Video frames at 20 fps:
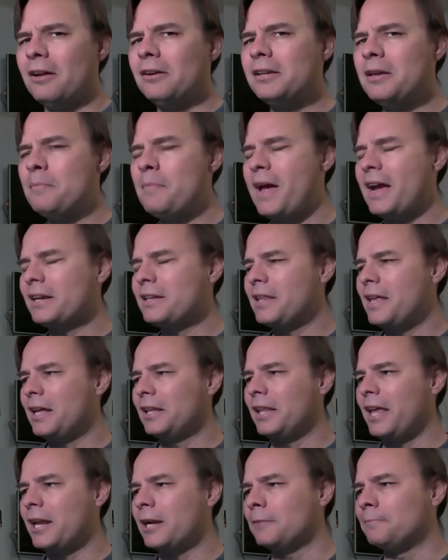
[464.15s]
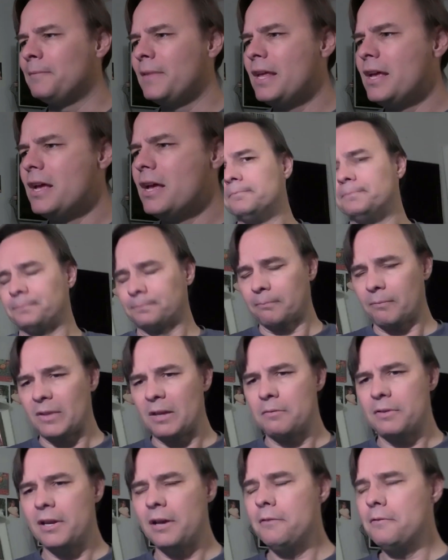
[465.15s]
I'll get back to that later.
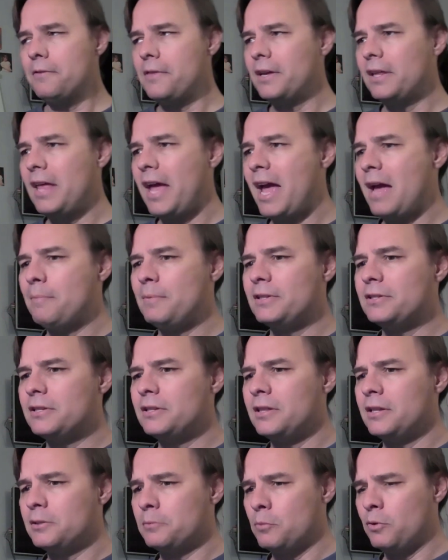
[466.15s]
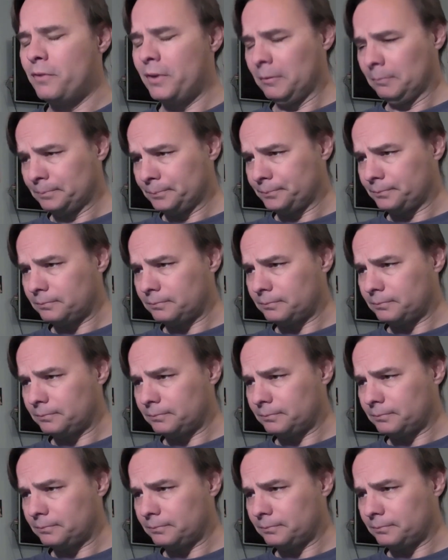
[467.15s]
The other thing that happens in this movie